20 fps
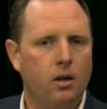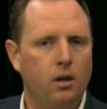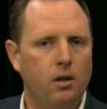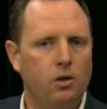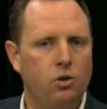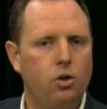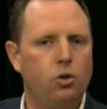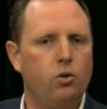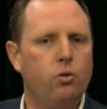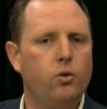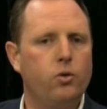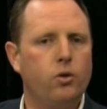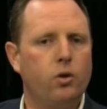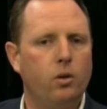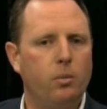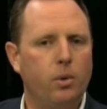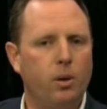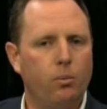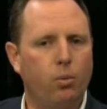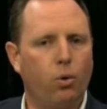children who
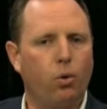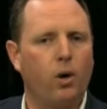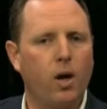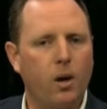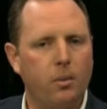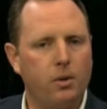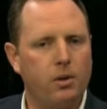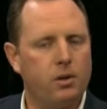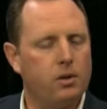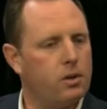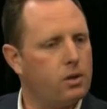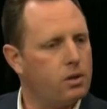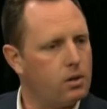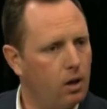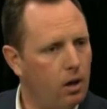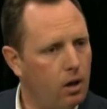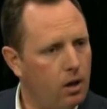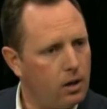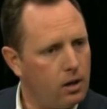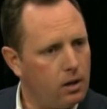have been brought up in a
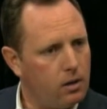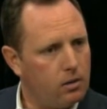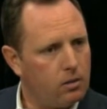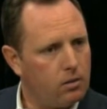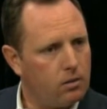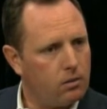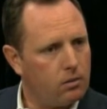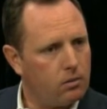society